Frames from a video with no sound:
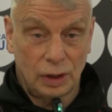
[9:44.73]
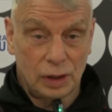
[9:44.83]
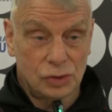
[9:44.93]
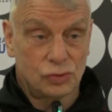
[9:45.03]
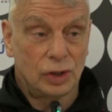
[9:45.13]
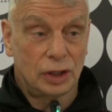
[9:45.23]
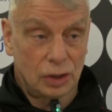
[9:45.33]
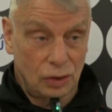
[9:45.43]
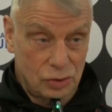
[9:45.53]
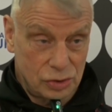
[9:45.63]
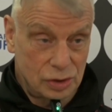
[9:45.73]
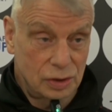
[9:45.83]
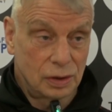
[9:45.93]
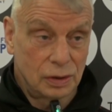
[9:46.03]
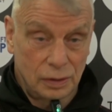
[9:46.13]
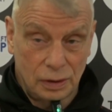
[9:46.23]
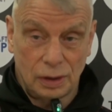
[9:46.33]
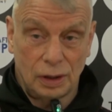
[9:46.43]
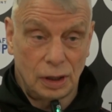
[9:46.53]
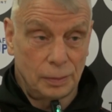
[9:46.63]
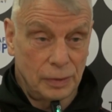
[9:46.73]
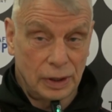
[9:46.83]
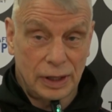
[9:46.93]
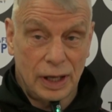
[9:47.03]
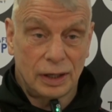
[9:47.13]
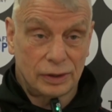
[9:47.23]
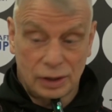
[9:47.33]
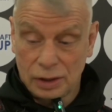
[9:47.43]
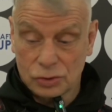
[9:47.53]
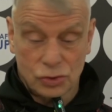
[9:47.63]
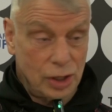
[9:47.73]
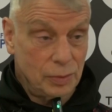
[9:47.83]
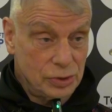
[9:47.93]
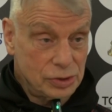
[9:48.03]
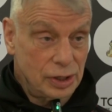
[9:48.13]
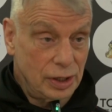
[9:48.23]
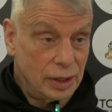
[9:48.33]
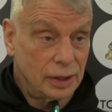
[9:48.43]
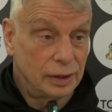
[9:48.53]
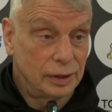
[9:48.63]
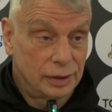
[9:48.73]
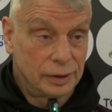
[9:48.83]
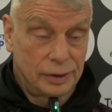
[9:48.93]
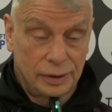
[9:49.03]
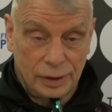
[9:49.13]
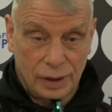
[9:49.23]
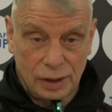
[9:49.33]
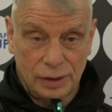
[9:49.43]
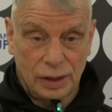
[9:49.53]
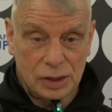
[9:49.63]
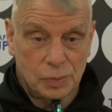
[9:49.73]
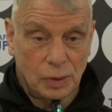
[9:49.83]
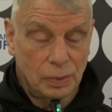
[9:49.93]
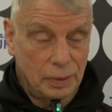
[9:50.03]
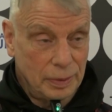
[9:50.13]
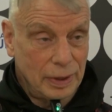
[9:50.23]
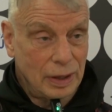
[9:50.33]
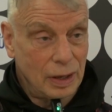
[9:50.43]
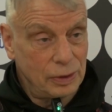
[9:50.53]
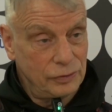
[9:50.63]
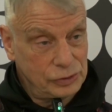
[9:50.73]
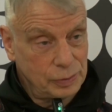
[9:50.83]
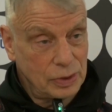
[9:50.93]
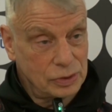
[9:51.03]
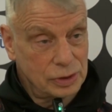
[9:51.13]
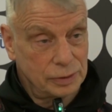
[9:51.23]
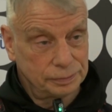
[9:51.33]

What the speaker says: Well, he's really close. Again, I think he'll train with us tonight, and then it's probably about how he responds.